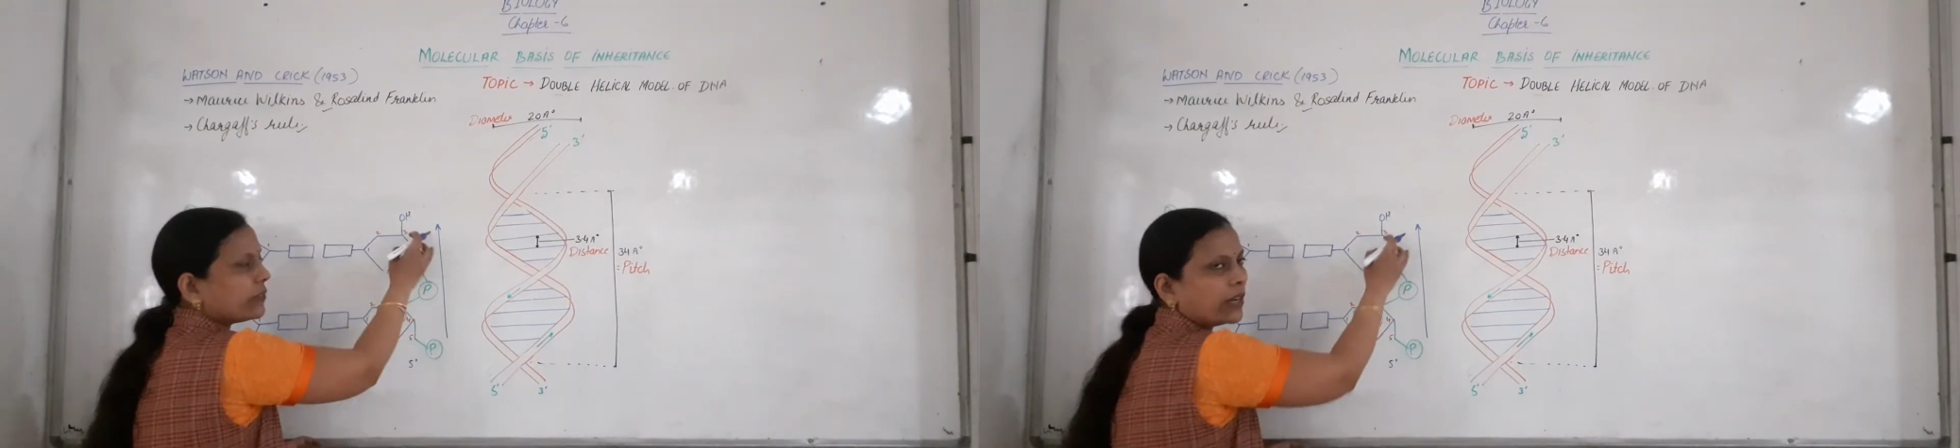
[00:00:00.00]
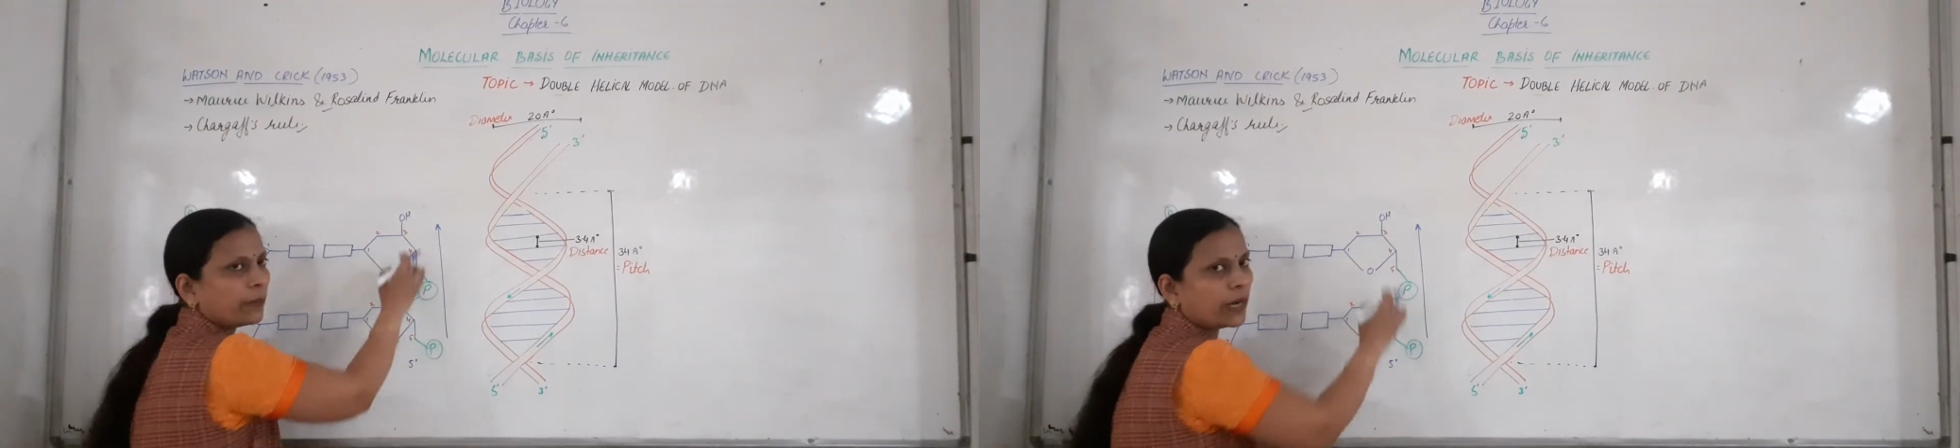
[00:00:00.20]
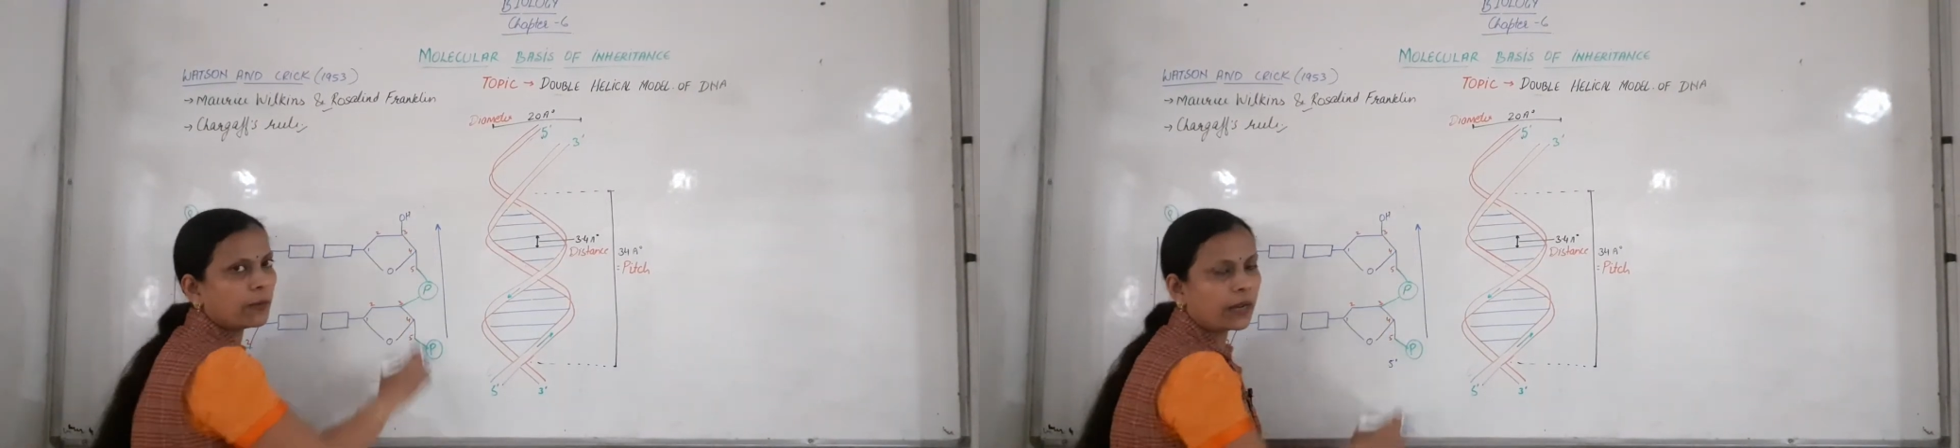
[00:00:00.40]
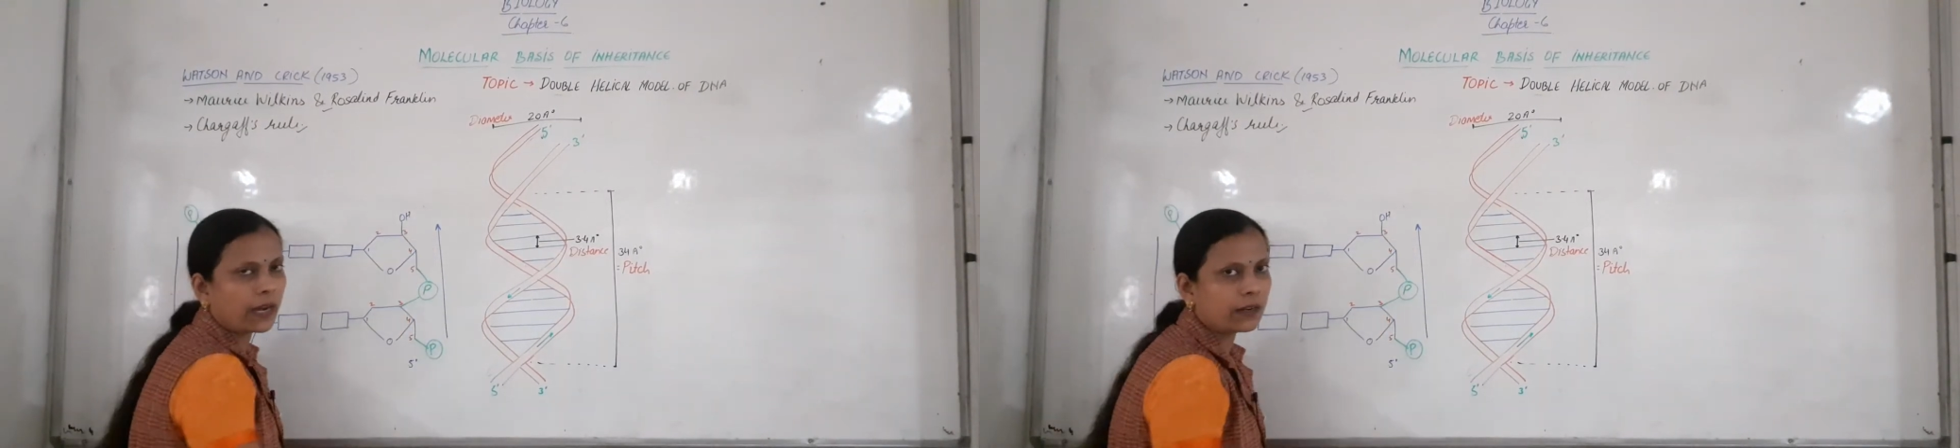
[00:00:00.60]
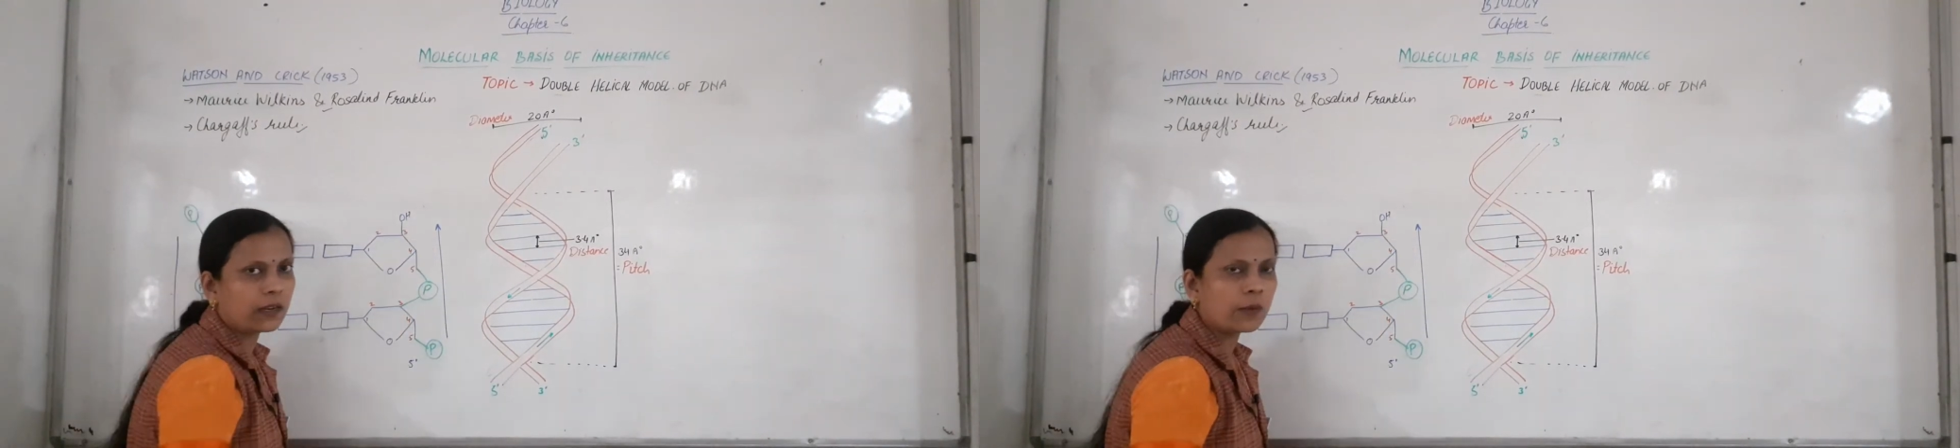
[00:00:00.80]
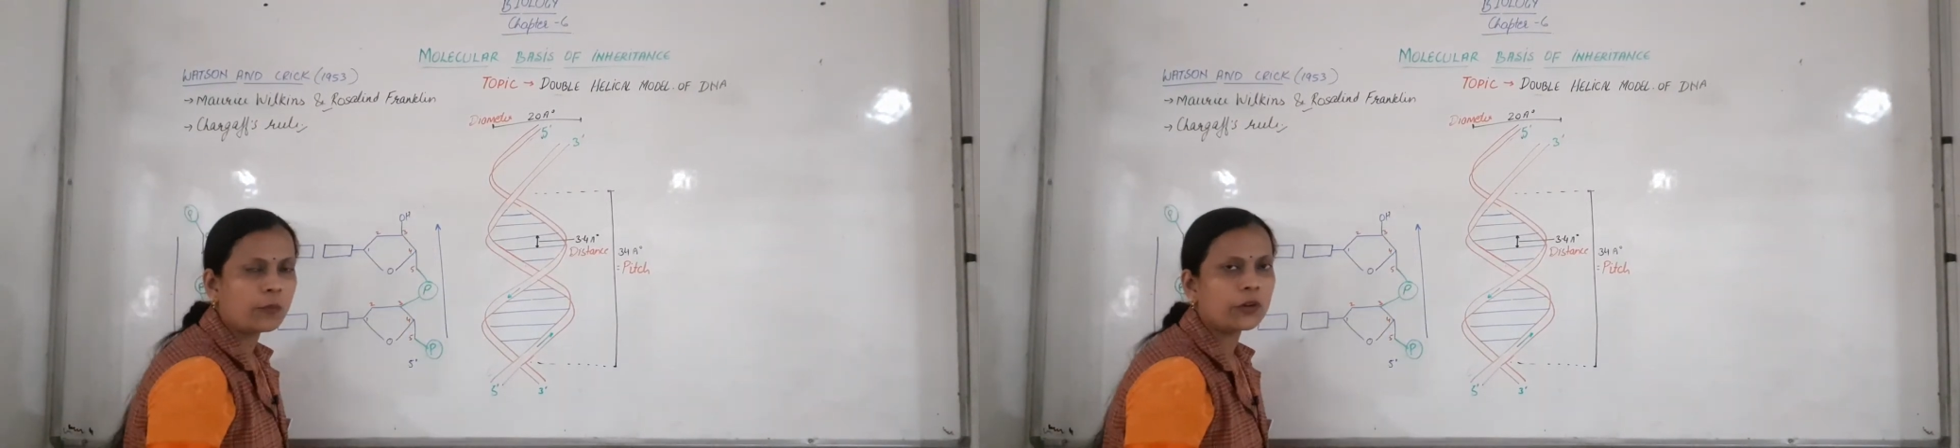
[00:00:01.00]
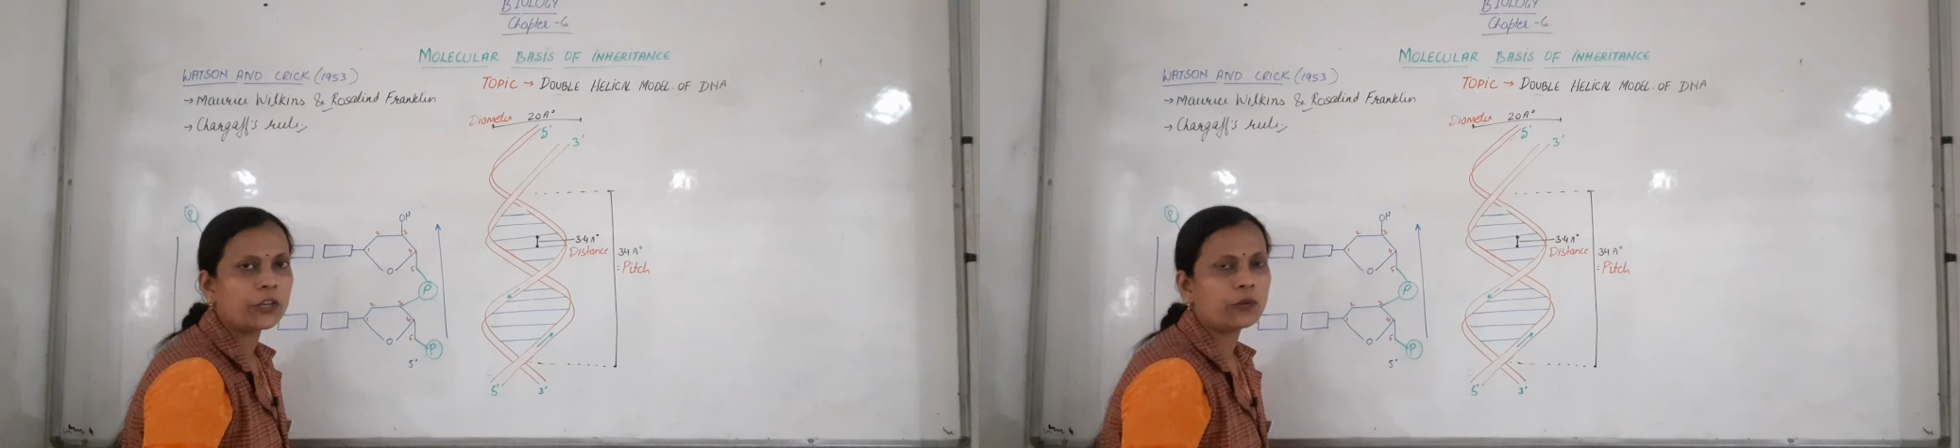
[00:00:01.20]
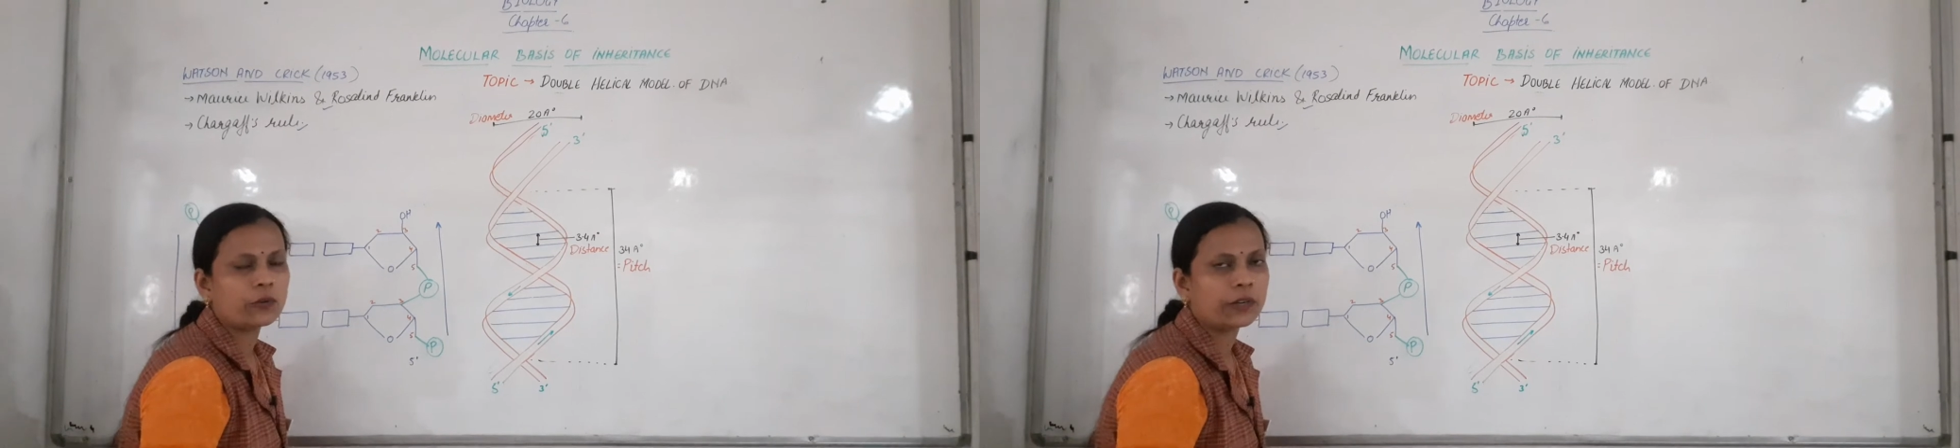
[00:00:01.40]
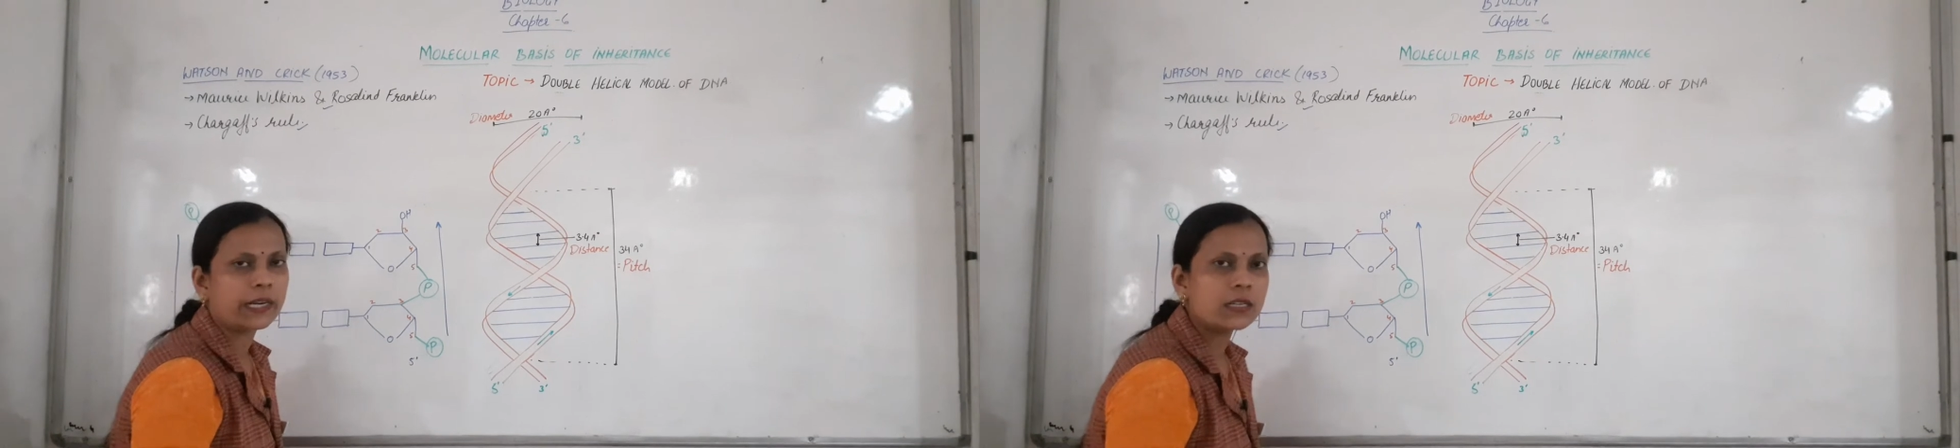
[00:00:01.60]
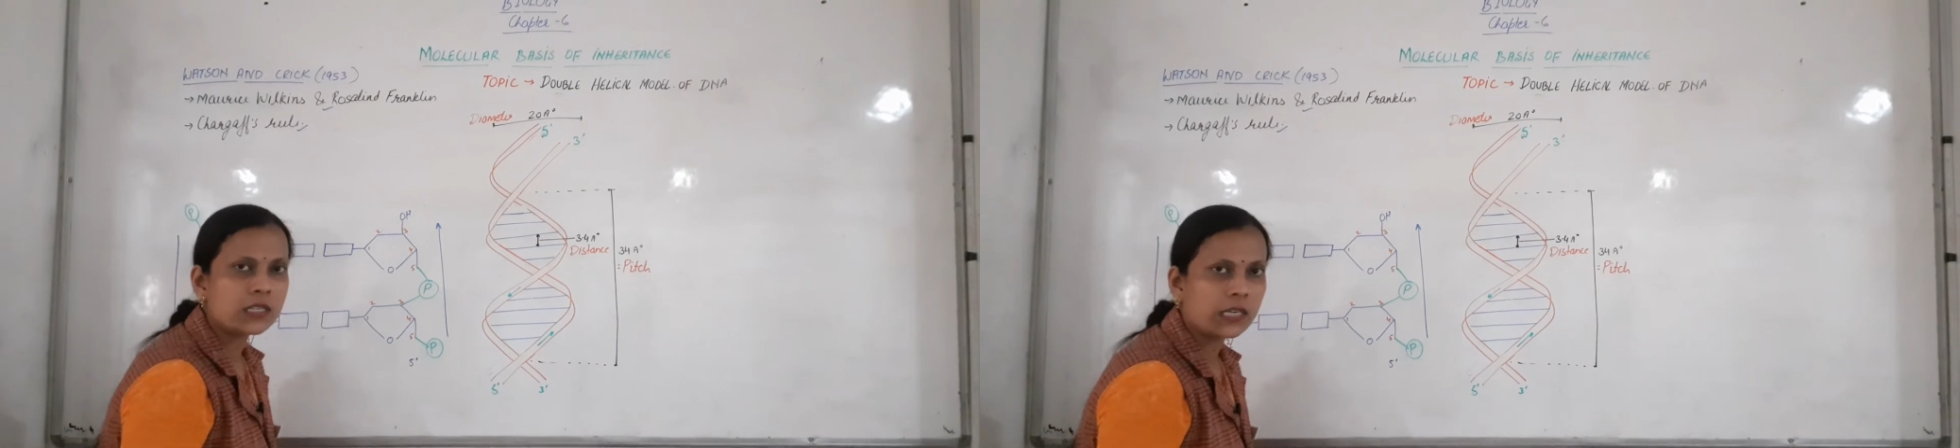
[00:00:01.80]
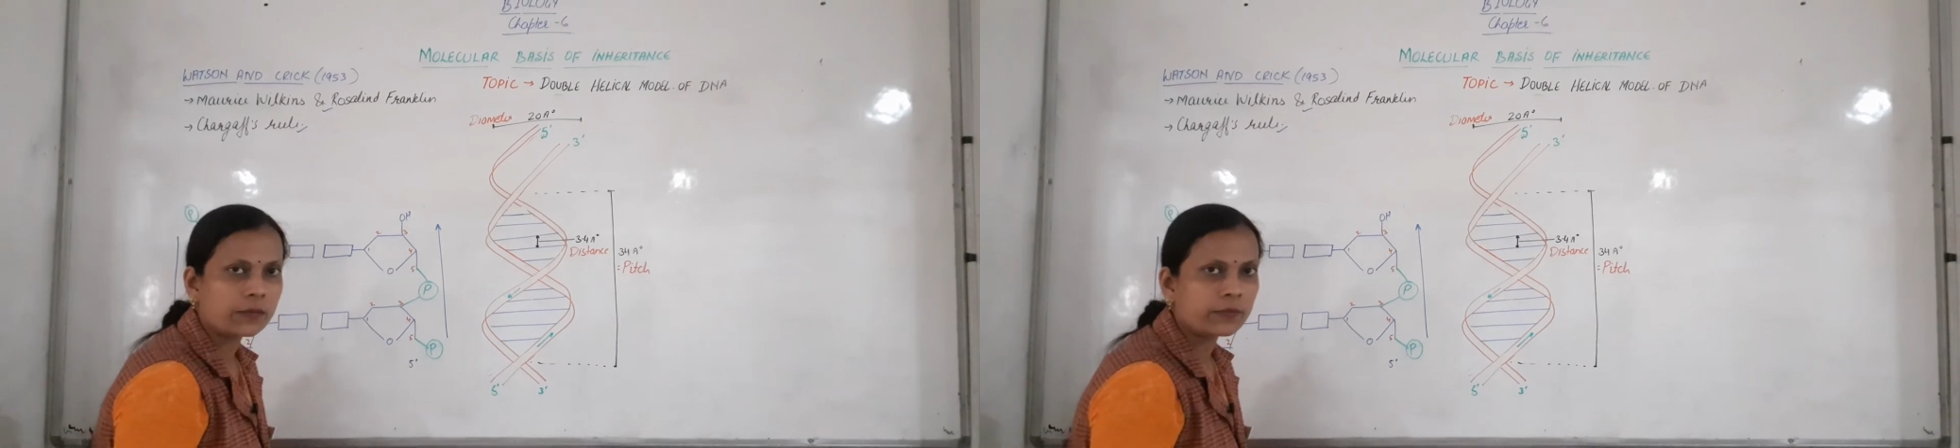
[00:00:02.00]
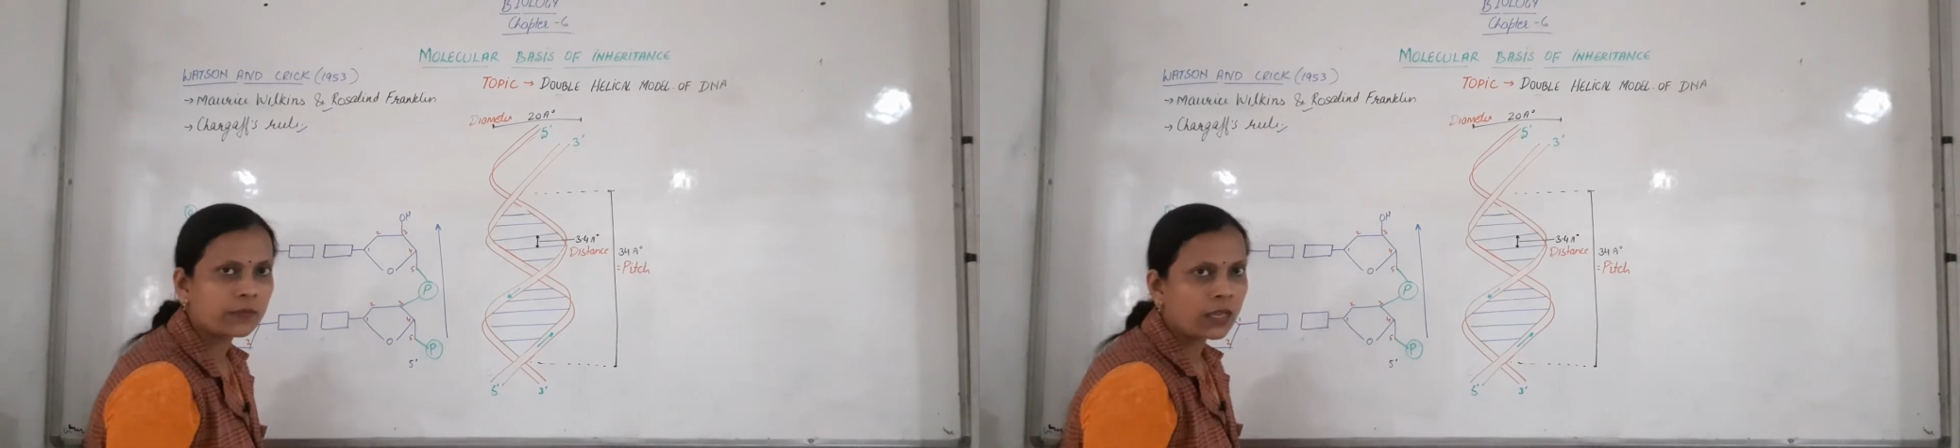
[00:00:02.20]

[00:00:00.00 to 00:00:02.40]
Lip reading: a 3' and in a polynucleotide chain.